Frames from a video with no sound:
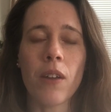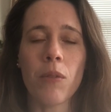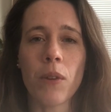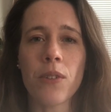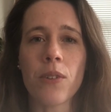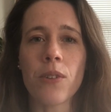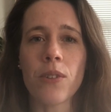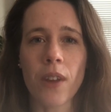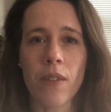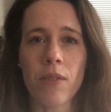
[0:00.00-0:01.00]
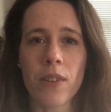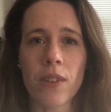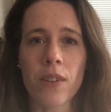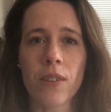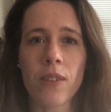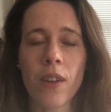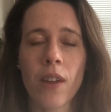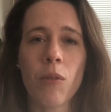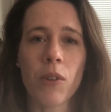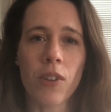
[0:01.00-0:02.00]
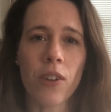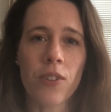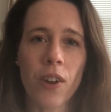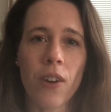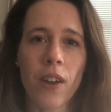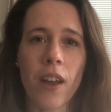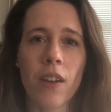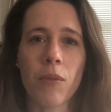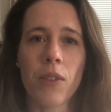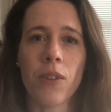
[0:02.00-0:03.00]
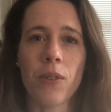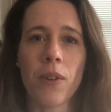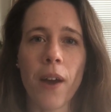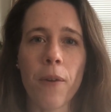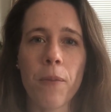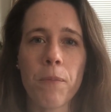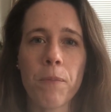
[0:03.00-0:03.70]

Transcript: and winter site visits, which I'll share again with you now.